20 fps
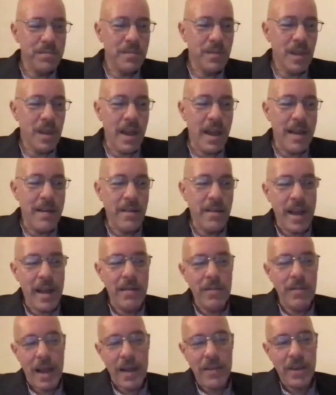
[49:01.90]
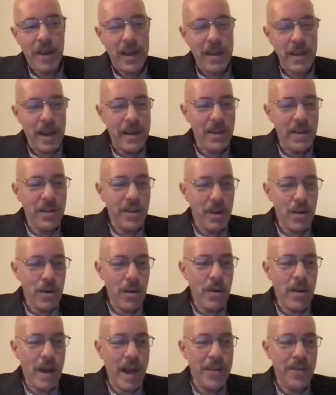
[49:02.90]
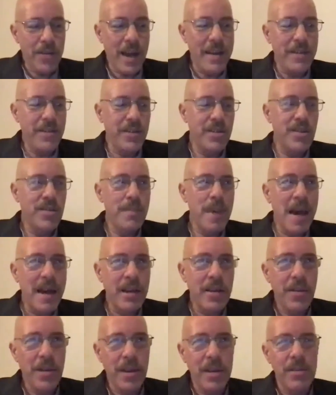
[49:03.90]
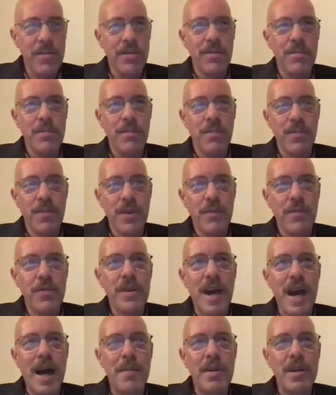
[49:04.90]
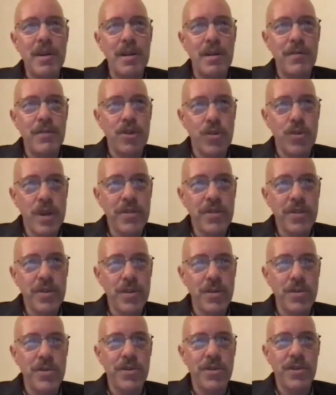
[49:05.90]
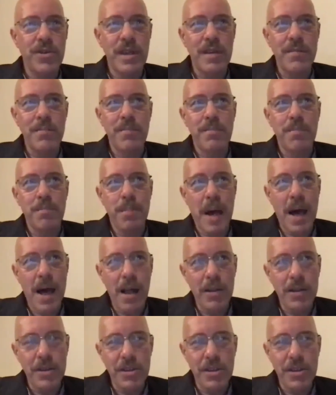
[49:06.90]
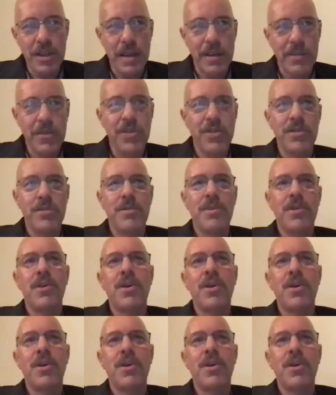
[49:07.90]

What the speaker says: And as I said earlier, I suspect that the phenomenon of tricksters in politics